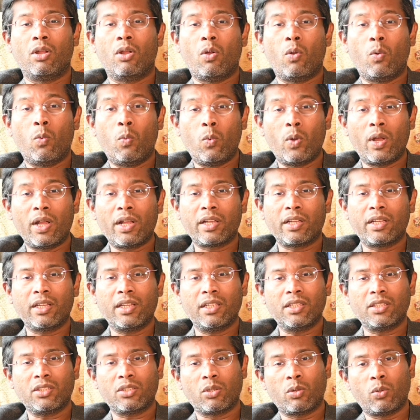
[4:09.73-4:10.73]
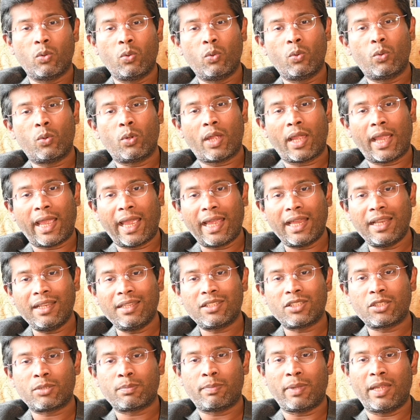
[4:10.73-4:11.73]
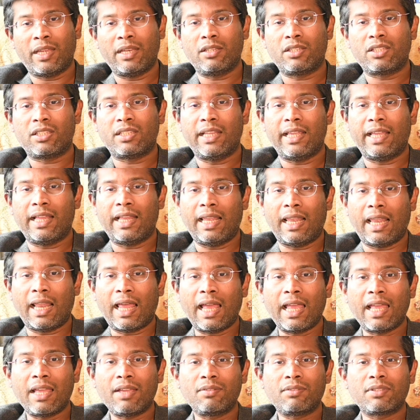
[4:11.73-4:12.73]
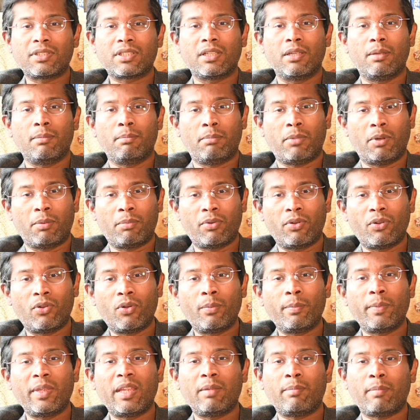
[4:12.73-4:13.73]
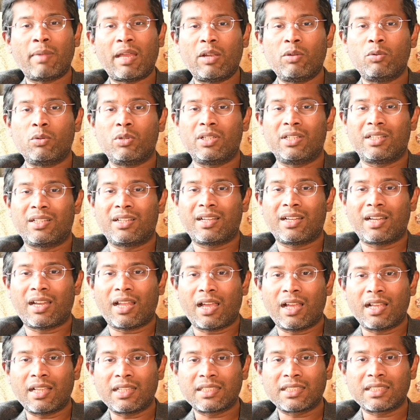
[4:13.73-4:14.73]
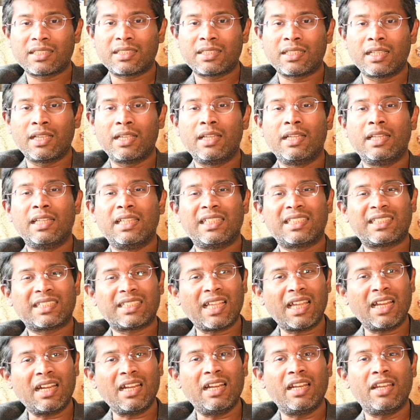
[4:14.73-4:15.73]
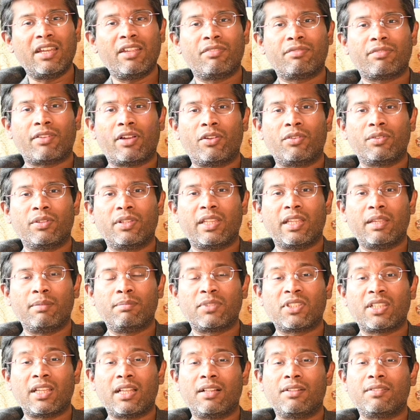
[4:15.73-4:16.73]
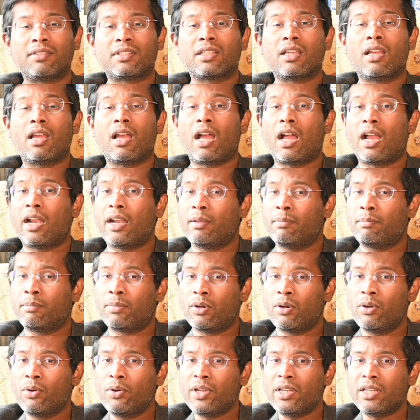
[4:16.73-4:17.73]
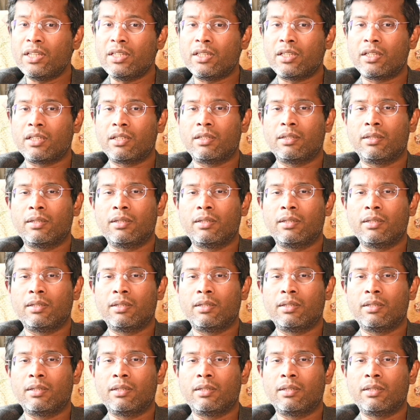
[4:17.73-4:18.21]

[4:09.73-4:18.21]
Workers who had spent their lives performing manual tasks suddenly found themselves unemployed,